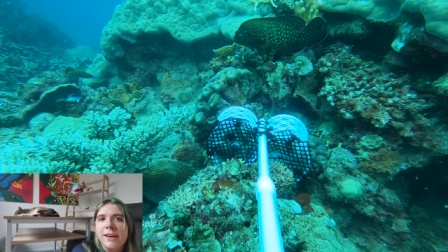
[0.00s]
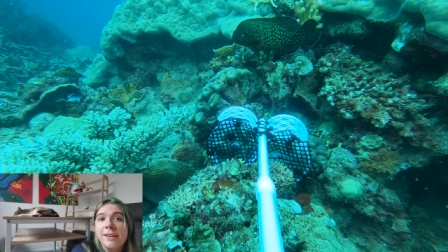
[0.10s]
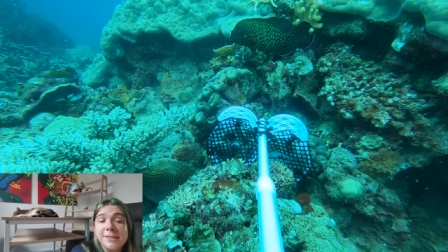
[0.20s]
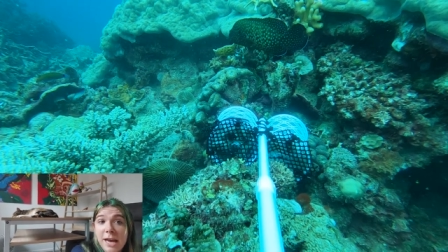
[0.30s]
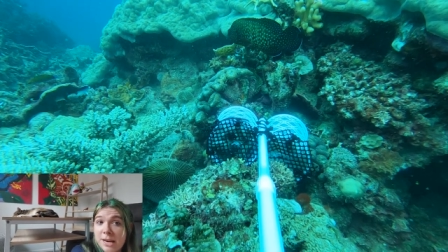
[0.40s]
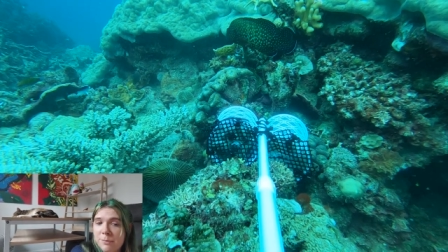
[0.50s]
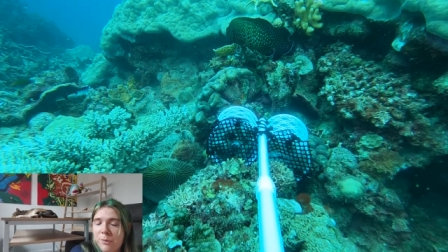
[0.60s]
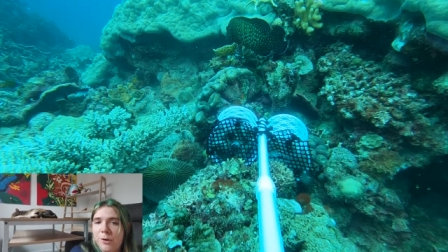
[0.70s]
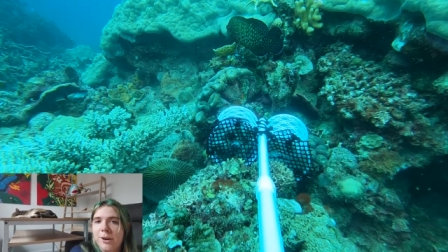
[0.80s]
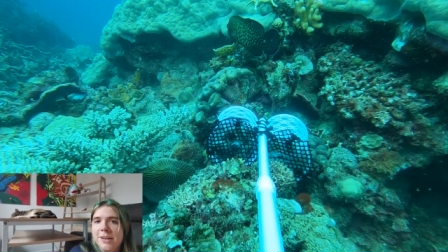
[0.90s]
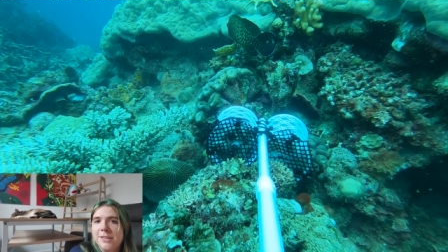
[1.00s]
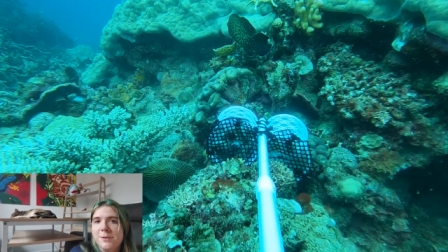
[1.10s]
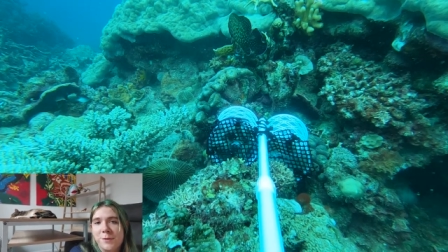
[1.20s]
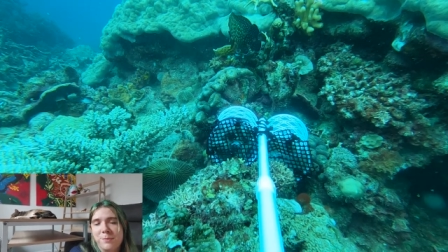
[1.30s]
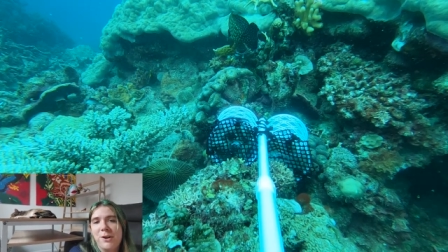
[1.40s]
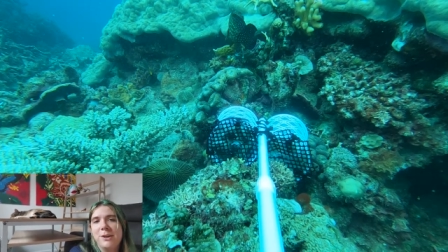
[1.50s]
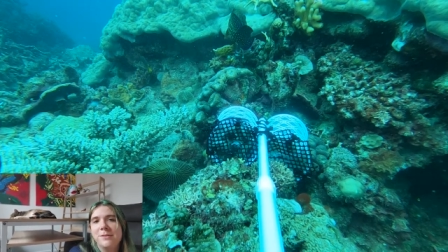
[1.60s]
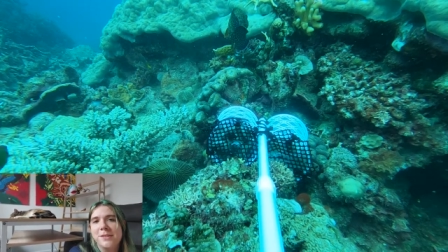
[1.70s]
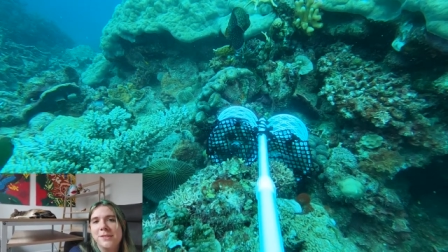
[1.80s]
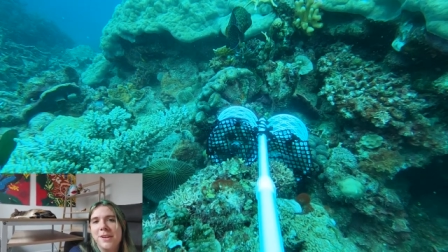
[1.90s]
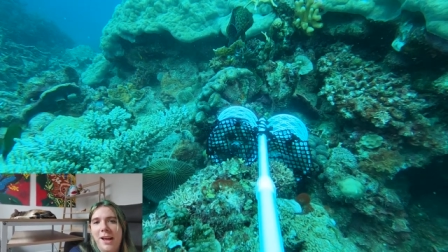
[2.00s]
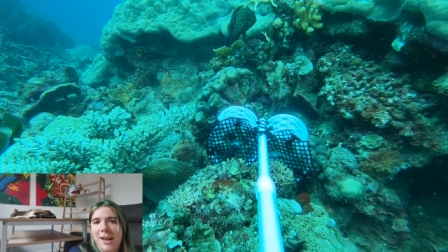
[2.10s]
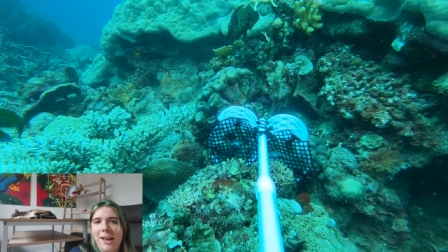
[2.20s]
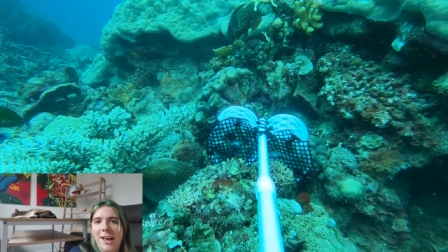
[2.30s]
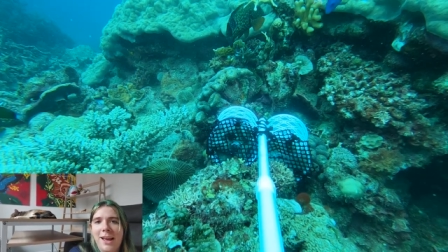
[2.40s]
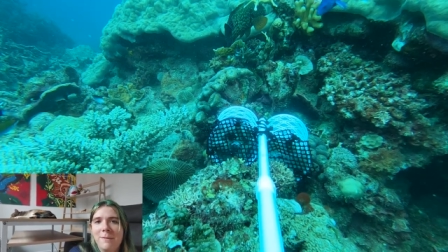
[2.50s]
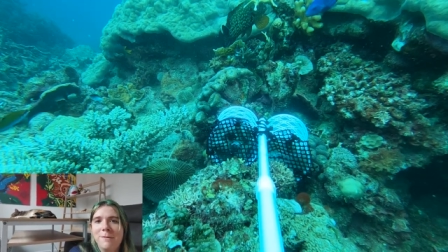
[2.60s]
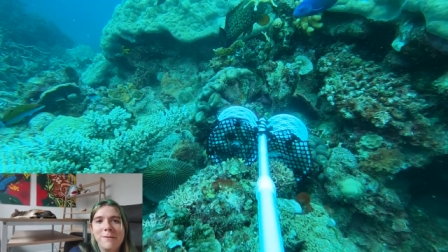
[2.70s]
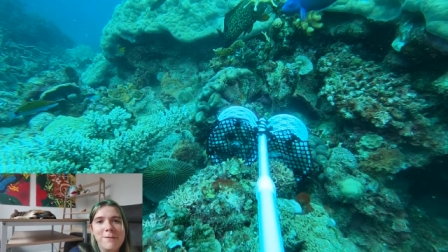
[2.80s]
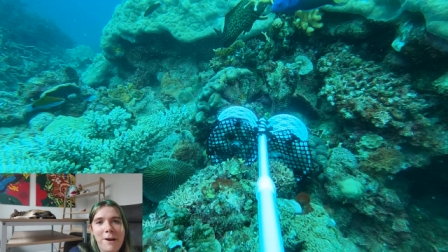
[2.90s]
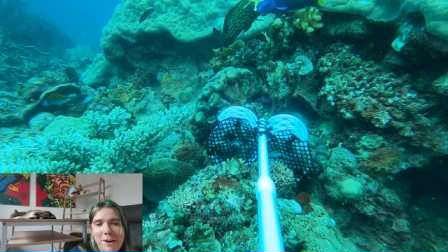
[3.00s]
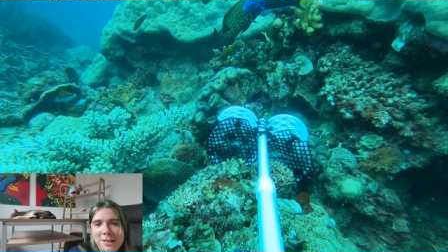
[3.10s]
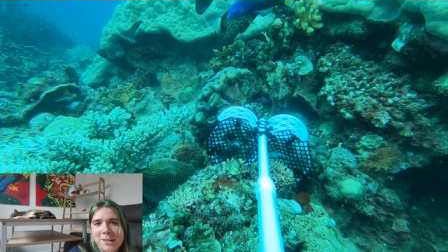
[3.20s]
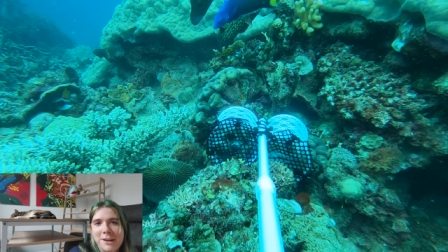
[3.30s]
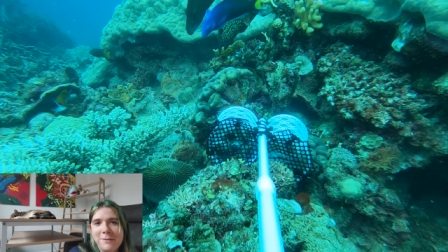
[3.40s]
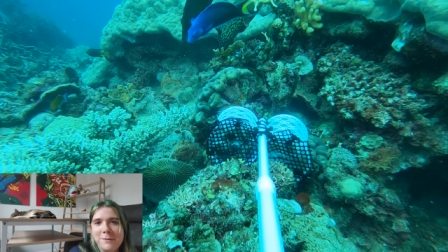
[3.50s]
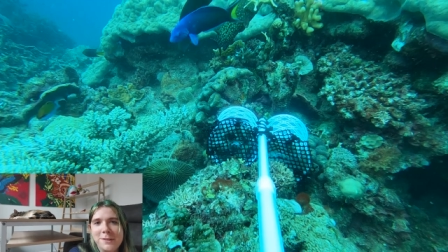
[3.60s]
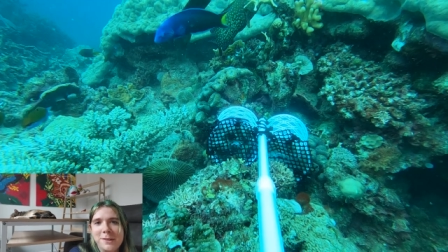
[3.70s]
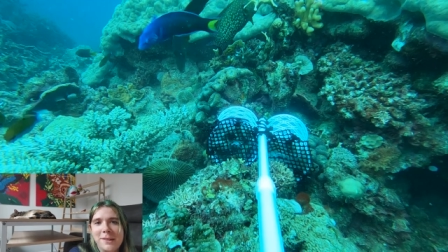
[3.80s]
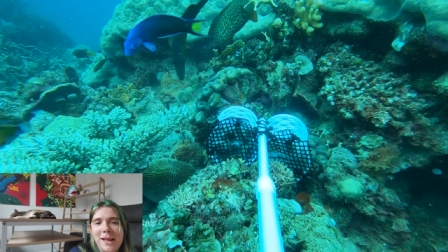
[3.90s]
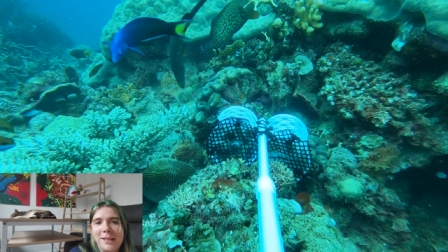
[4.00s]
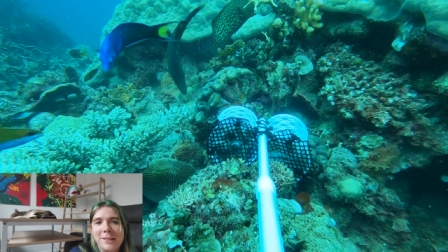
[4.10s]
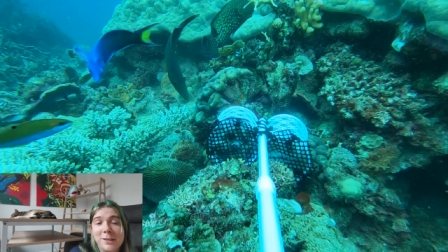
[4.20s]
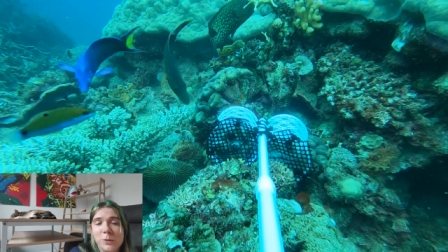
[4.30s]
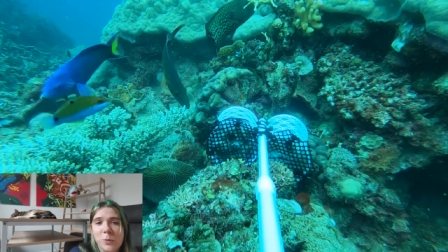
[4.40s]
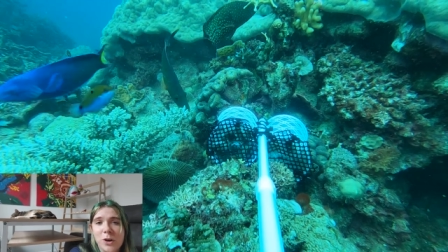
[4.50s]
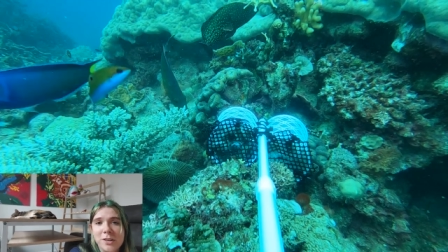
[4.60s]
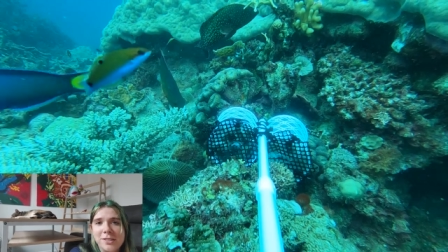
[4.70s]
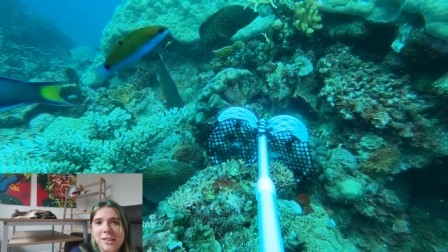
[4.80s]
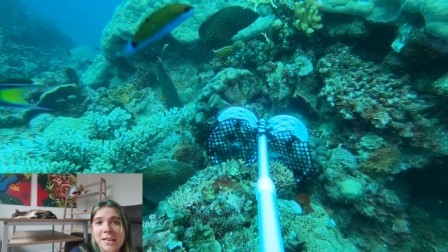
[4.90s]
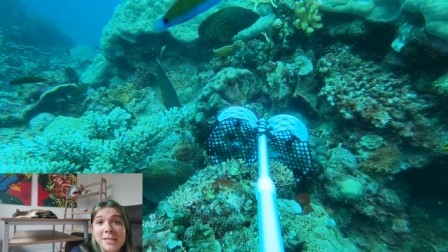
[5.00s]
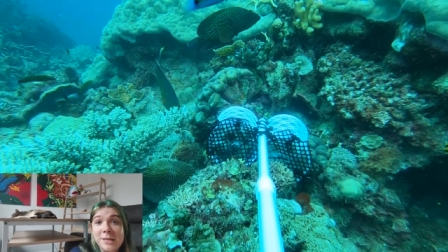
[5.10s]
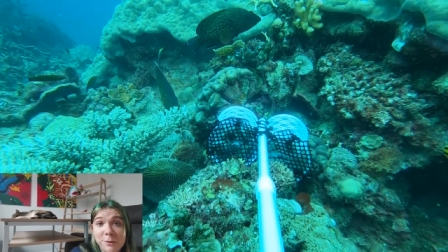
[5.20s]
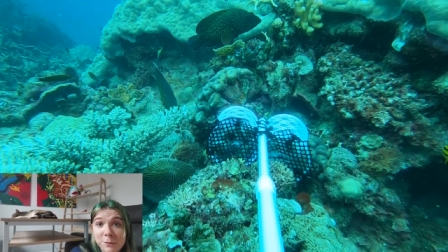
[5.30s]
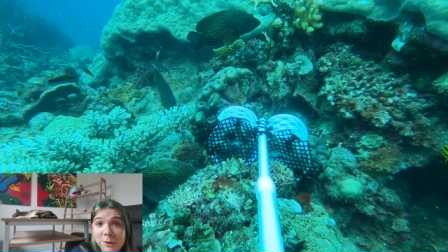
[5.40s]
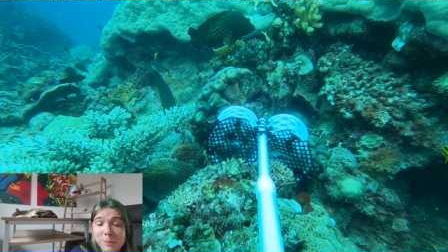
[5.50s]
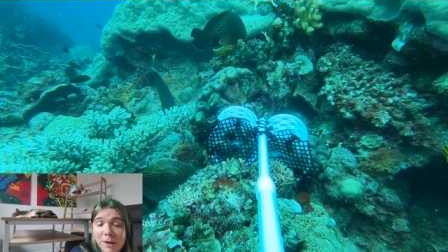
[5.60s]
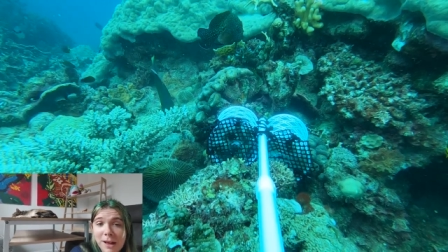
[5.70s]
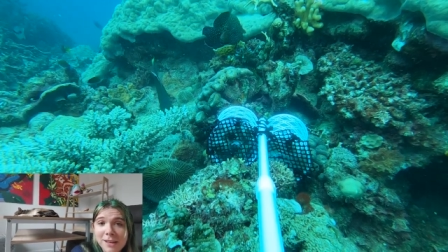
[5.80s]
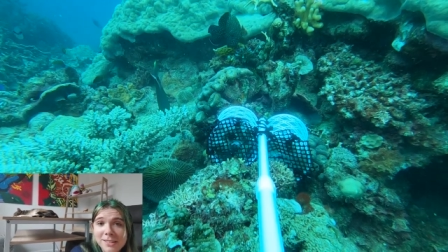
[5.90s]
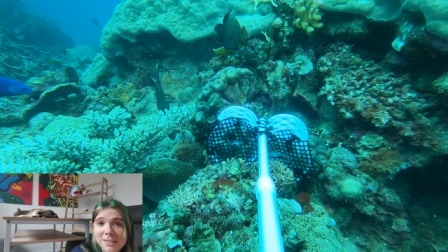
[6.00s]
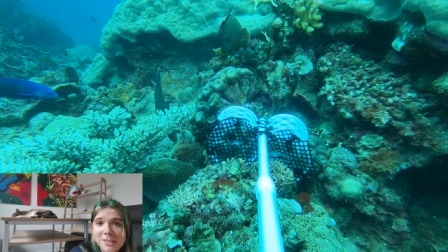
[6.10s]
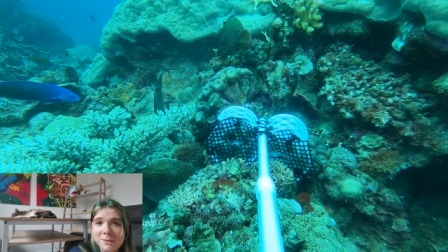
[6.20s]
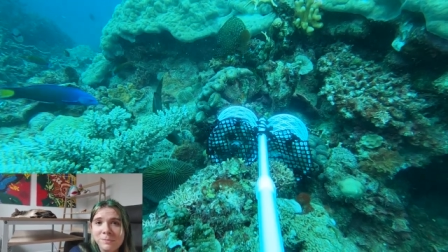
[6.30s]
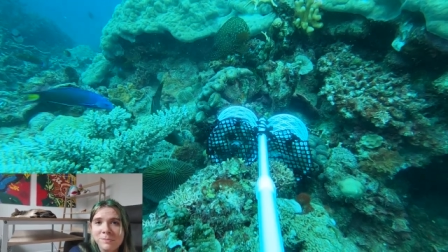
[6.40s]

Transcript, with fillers: exciting progress for the Bruvs. I am very chuffed that this worked and it didn't fall apart.